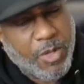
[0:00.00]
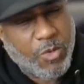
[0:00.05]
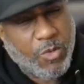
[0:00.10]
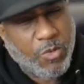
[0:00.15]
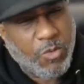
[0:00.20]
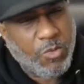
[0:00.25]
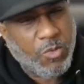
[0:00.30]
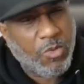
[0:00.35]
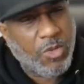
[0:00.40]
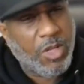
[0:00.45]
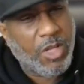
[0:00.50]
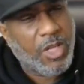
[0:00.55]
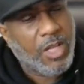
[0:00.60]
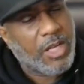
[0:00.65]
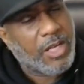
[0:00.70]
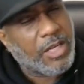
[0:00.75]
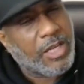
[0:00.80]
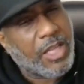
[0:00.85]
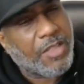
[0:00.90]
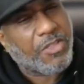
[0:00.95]
you.
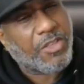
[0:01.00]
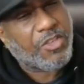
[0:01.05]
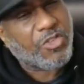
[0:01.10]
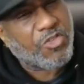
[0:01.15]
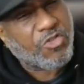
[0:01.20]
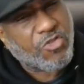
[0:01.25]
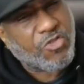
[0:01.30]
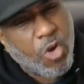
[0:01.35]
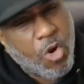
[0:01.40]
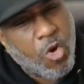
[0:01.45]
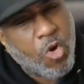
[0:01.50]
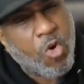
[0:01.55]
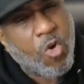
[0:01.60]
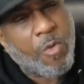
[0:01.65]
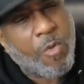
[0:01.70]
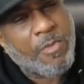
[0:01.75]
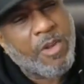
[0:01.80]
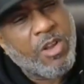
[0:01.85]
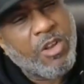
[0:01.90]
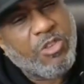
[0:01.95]
Let the
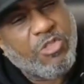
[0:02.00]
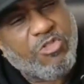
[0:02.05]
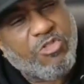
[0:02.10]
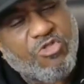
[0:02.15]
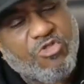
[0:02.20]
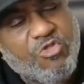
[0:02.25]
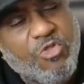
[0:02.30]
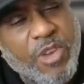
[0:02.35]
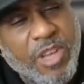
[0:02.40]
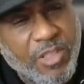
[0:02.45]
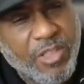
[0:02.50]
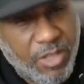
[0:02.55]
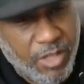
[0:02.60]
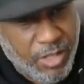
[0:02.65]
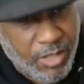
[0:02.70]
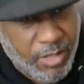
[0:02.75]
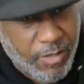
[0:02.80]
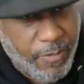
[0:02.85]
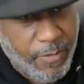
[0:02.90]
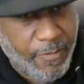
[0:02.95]
storm
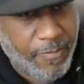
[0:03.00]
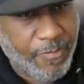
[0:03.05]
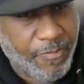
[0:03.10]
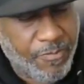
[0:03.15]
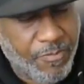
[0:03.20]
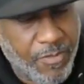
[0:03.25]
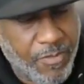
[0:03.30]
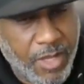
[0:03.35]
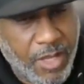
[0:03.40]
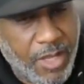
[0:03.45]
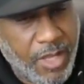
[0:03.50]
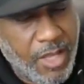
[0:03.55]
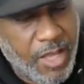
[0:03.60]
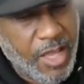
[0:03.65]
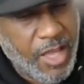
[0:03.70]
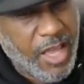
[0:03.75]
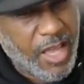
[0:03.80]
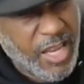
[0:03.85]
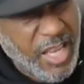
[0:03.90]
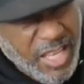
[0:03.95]
strengthen you.
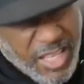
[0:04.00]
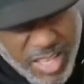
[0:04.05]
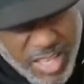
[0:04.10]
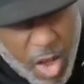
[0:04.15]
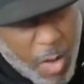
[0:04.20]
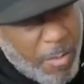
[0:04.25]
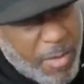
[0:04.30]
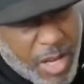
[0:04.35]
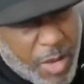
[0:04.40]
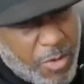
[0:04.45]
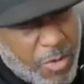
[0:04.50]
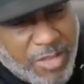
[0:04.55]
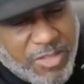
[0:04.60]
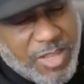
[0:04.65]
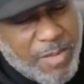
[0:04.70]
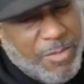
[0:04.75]
And he taught me that when I was